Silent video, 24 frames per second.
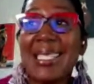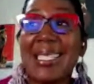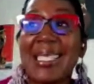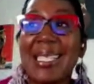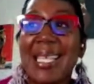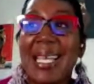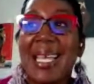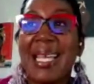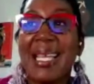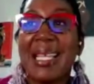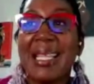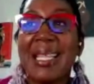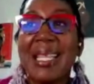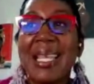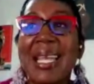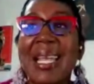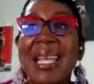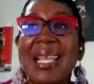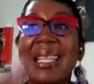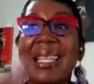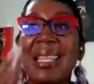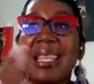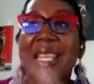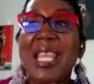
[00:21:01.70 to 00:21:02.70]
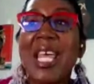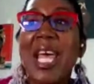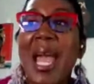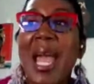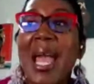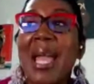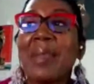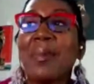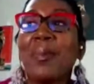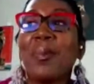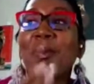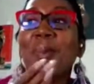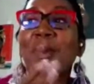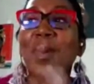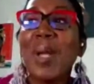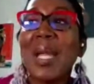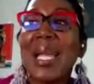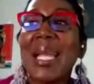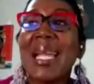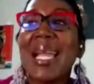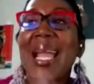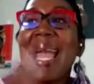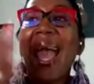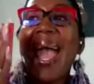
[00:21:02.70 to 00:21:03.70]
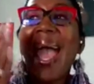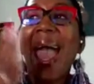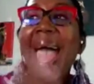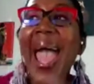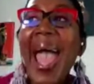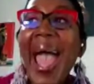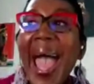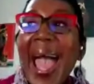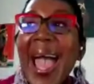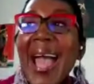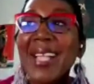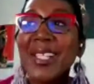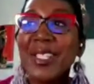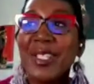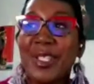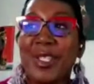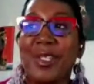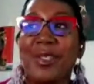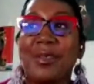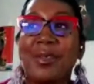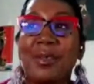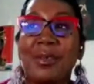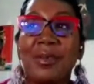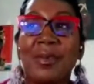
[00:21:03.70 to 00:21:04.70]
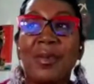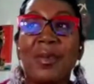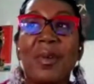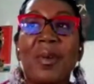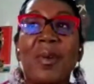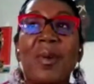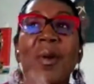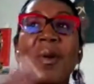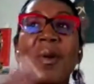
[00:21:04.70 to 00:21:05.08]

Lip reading: said that we had to